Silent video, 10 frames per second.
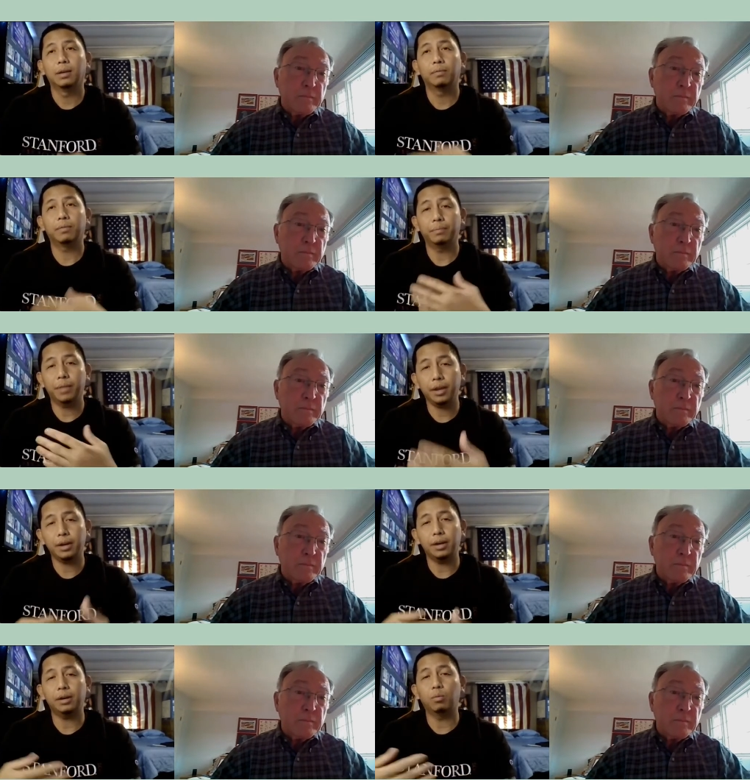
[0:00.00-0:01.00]
Speaker 1: from
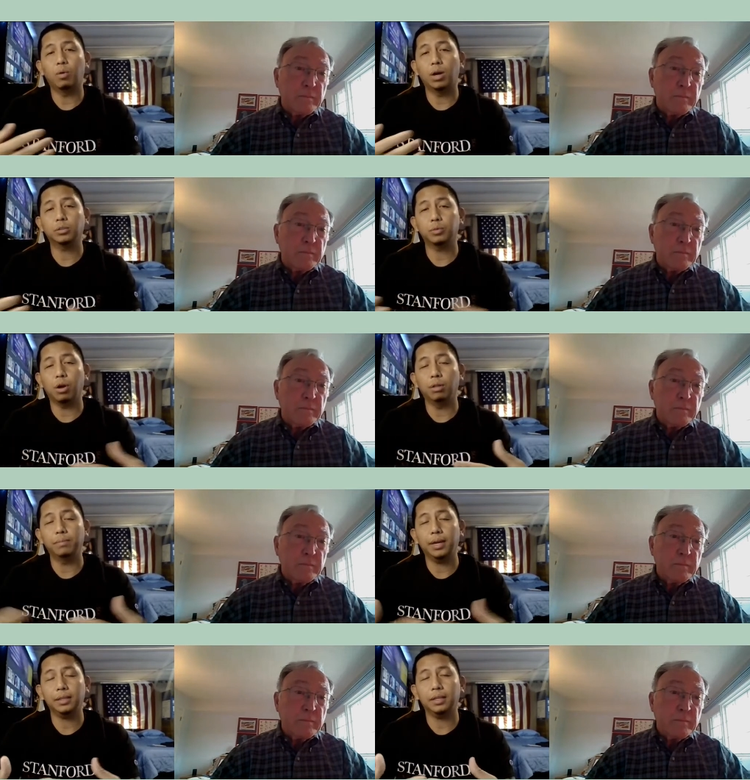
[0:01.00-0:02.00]
there, once we all
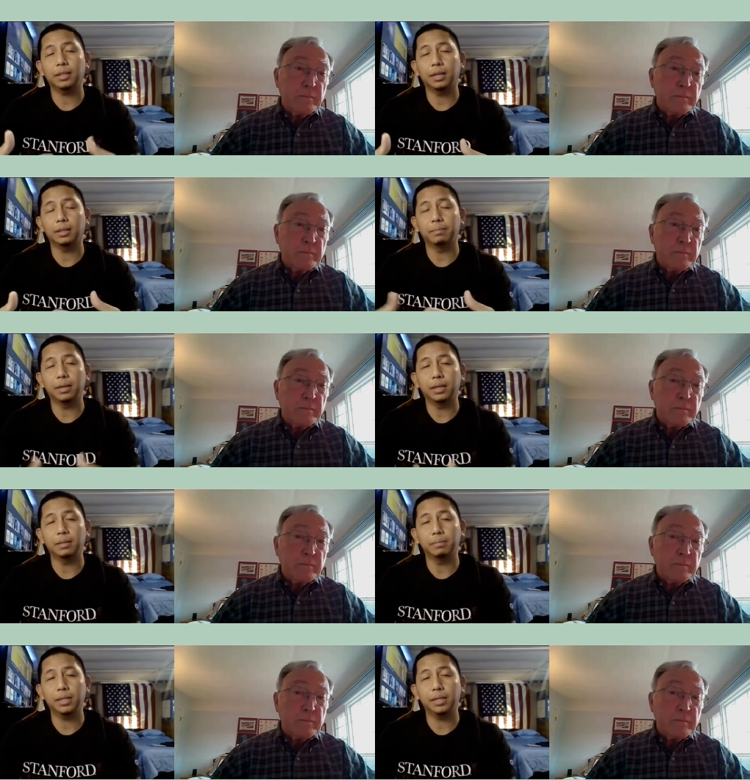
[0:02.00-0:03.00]
met in, in the in
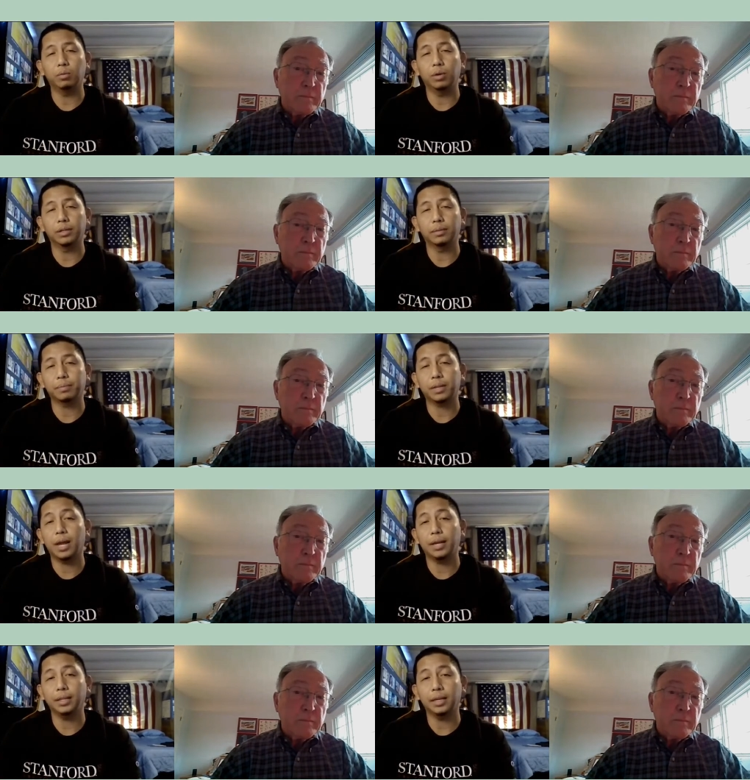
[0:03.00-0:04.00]
the middle where the
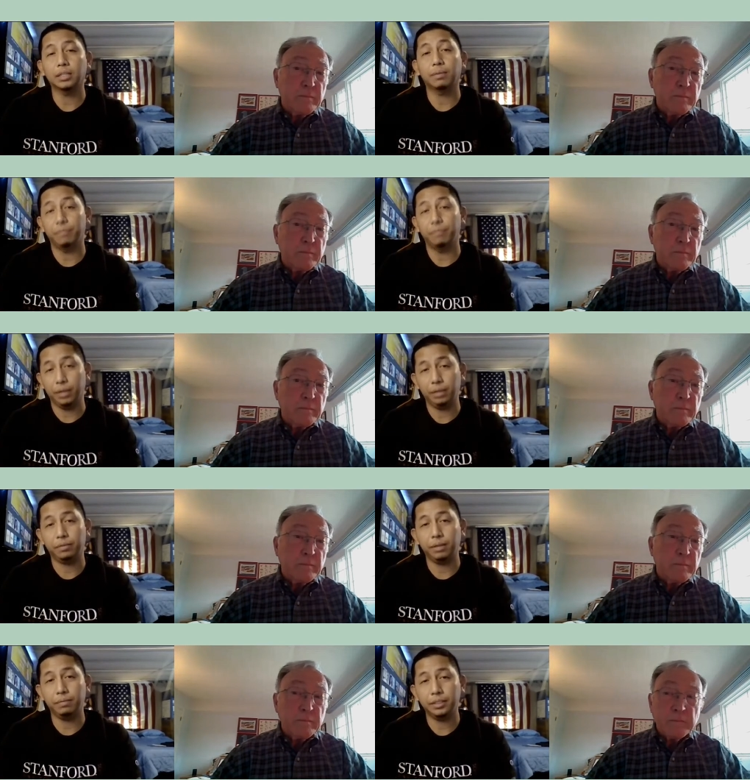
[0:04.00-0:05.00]
client is fit
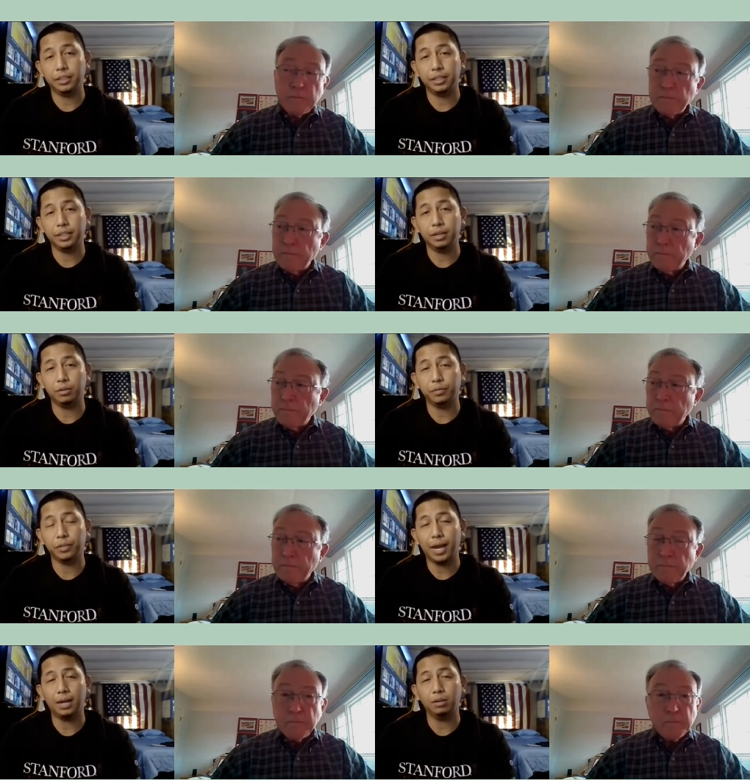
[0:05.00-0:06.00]
for the facility or for
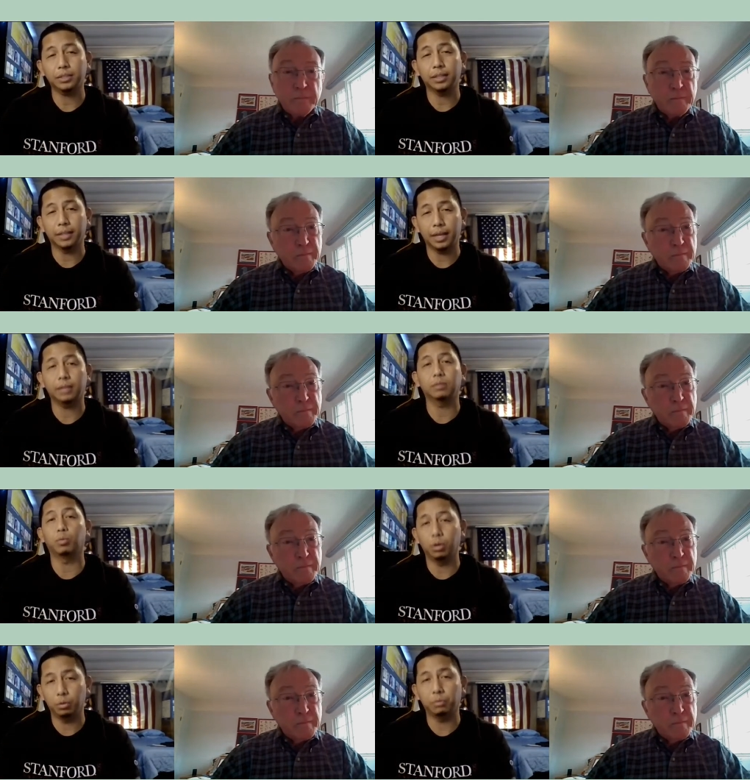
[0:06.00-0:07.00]
the house, and then
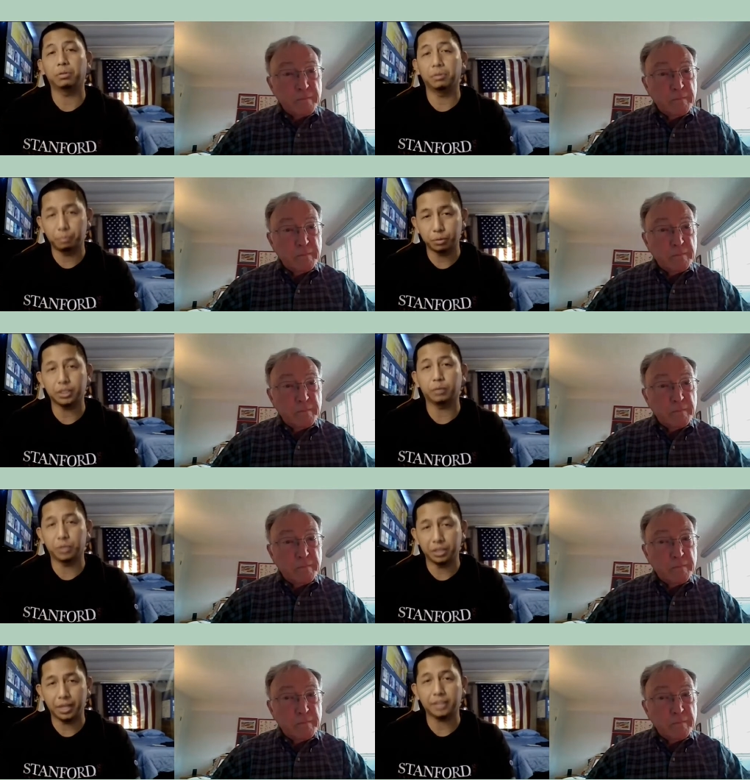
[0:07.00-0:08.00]
we'll proceed
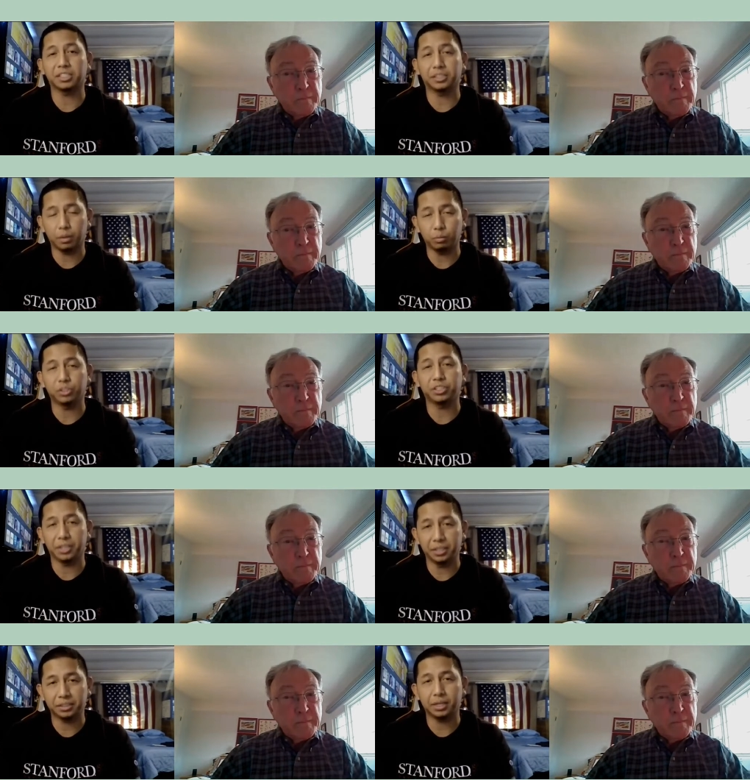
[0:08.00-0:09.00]
with the next step, which
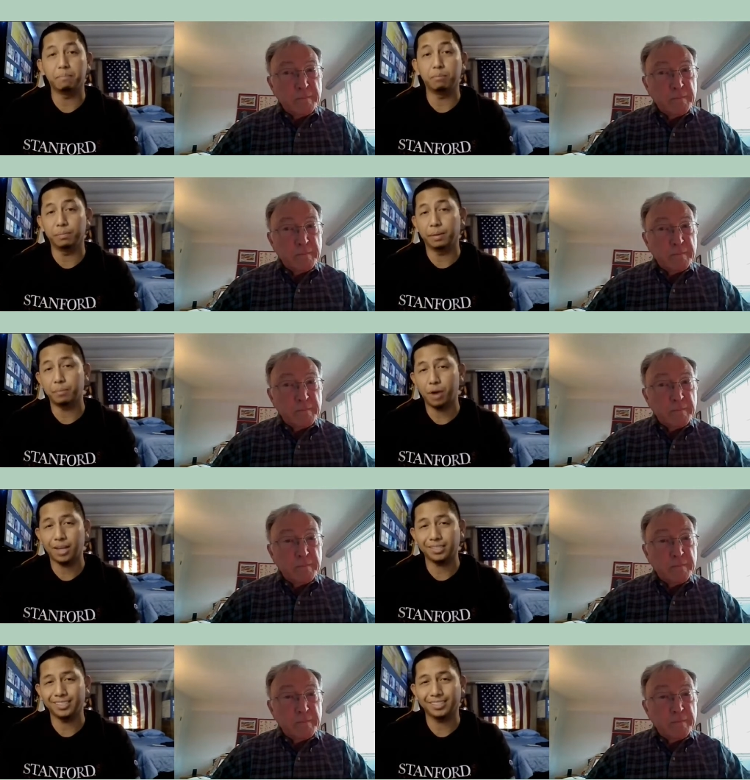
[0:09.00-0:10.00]
is a moving
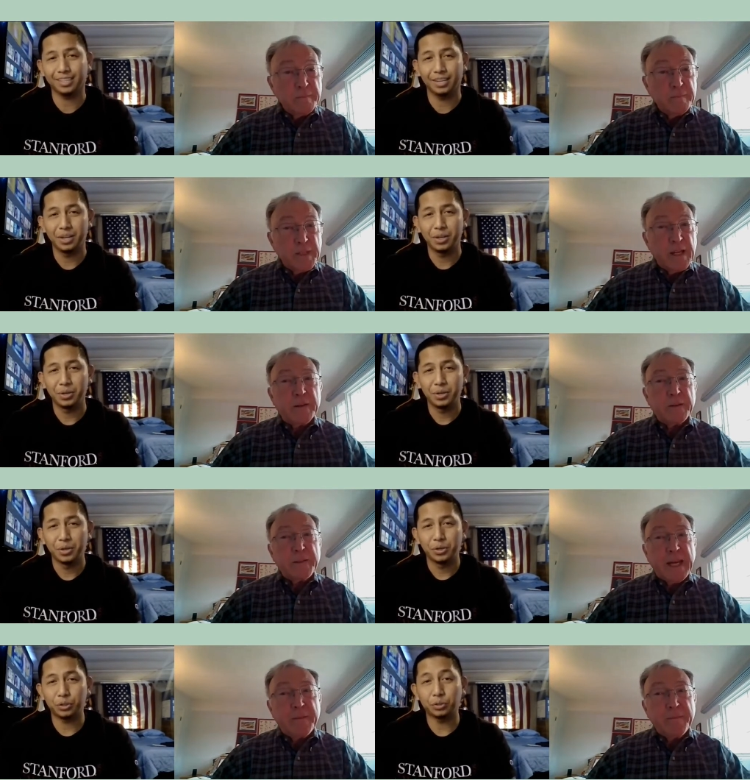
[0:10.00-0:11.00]
process.
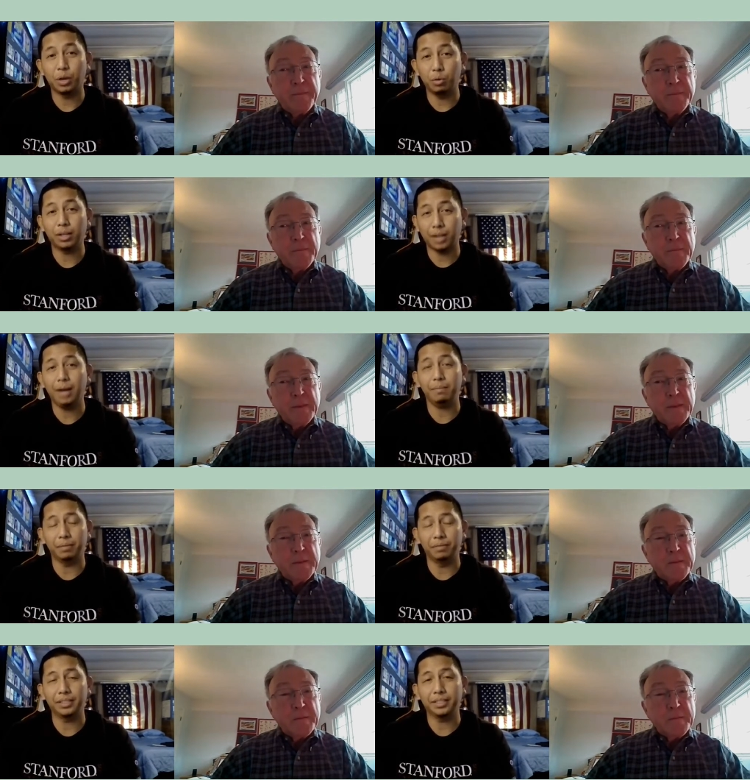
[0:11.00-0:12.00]
Okay. So they will come
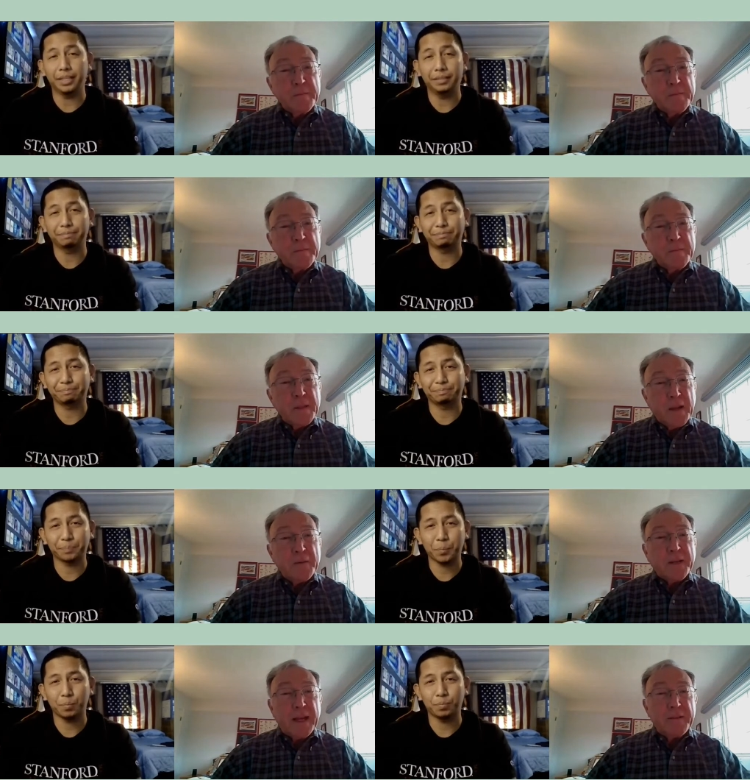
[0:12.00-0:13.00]
and visit it.
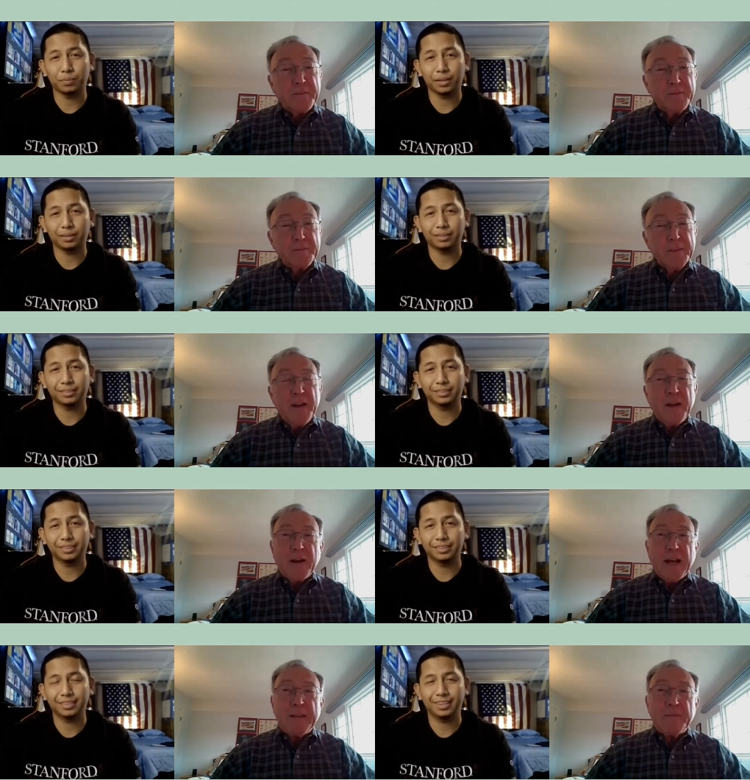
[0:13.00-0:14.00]
Okay.
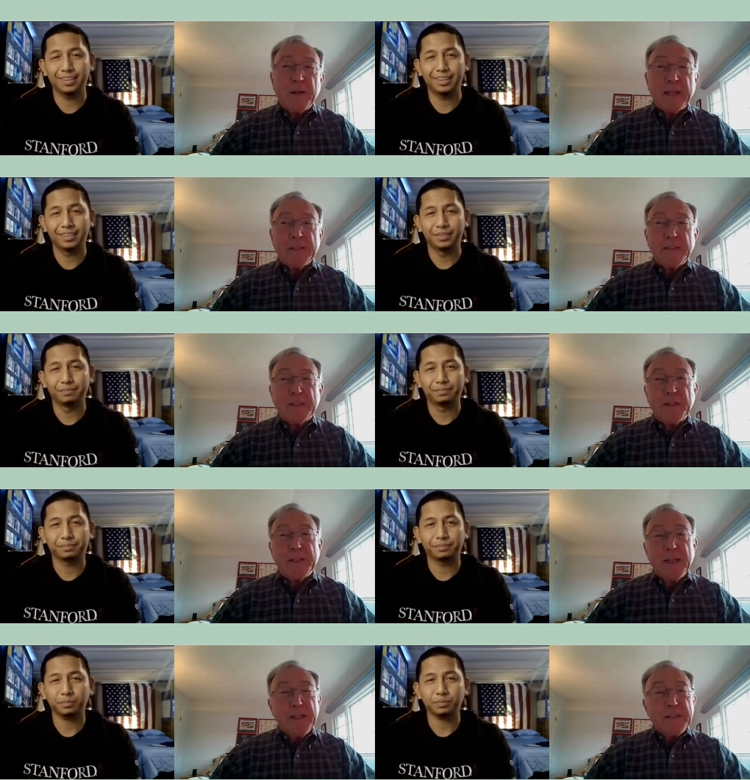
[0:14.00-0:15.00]
Speaker 2: All right. Well, that's good.